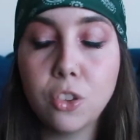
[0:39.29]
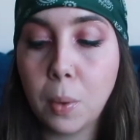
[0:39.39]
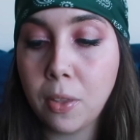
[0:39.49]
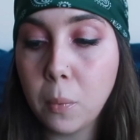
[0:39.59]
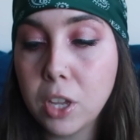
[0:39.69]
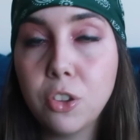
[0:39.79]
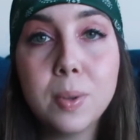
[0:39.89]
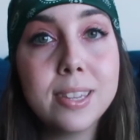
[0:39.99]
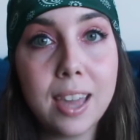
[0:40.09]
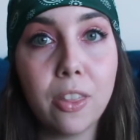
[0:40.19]
So I thought we could do
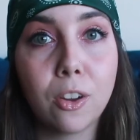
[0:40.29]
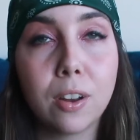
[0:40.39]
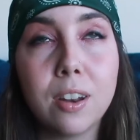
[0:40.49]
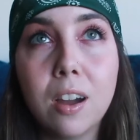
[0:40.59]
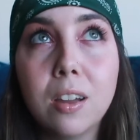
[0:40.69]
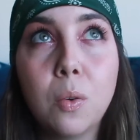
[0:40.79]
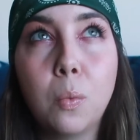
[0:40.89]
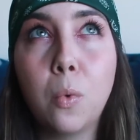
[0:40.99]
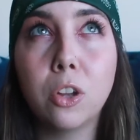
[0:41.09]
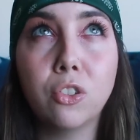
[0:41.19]
it together, not
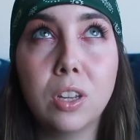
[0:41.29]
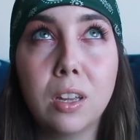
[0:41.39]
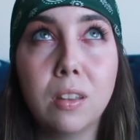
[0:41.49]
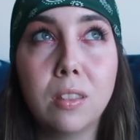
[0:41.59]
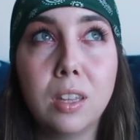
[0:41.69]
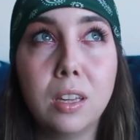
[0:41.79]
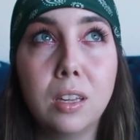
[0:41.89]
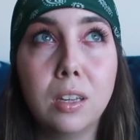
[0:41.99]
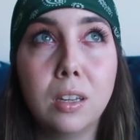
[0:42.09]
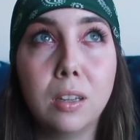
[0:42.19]
watching
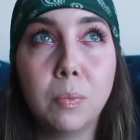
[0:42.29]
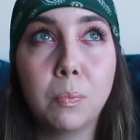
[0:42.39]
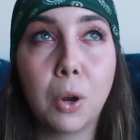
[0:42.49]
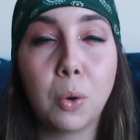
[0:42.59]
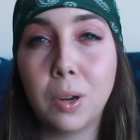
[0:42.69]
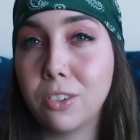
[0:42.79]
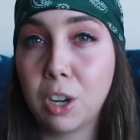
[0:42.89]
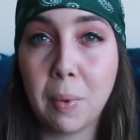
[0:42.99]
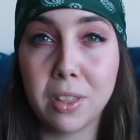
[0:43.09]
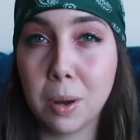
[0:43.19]
the part where I
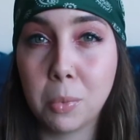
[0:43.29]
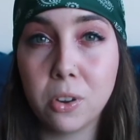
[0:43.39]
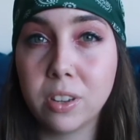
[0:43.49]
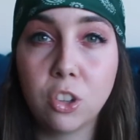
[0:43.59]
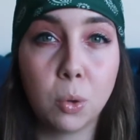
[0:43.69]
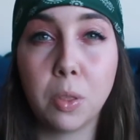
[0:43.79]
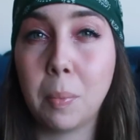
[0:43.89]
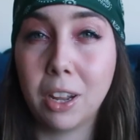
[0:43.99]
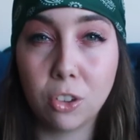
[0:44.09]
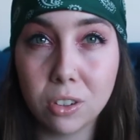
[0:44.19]
talk about the numbers and I show all the
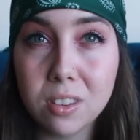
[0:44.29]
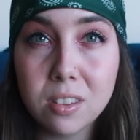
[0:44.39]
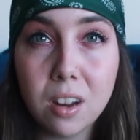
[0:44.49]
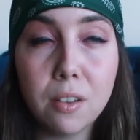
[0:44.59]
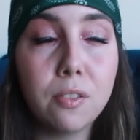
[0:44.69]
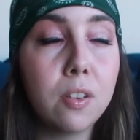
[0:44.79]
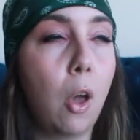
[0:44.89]
pie charts and stuff.